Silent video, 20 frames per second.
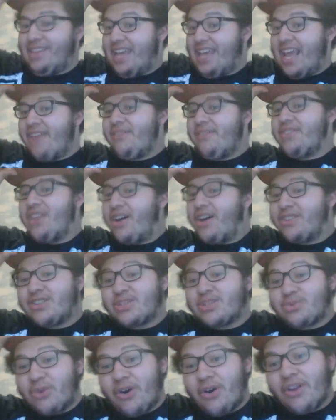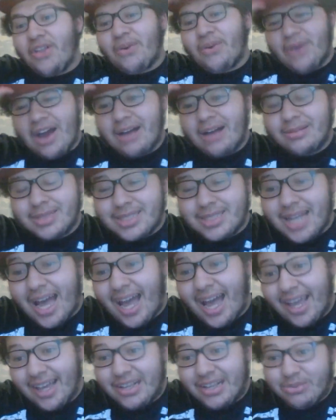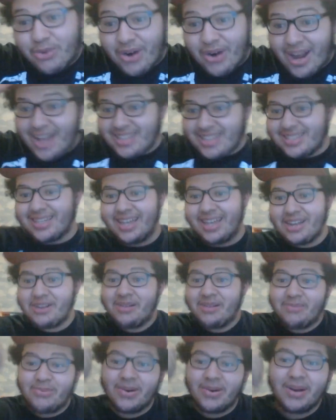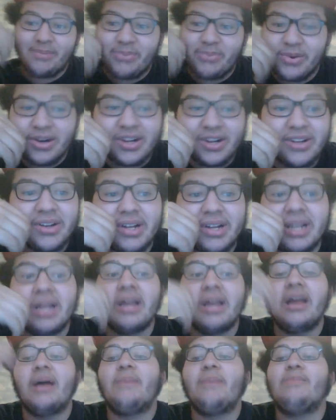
Even though those War of the Realms tie-ins were actually ended up being pretty good,